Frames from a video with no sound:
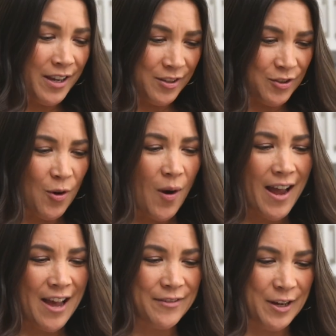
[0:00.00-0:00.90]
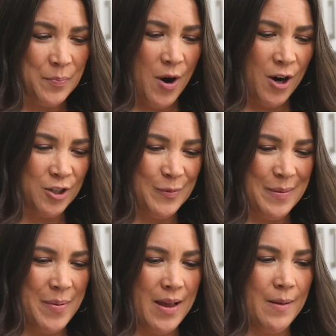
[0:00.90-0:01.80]
Okay, so I have like a
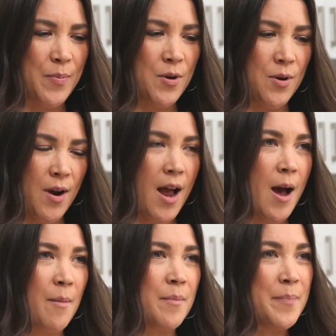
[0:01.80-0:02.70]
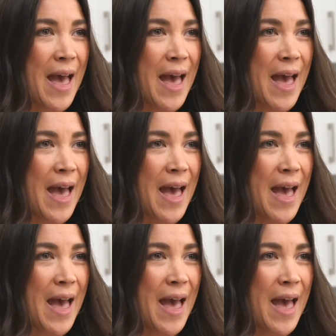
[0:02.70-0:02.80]
parchment paper um,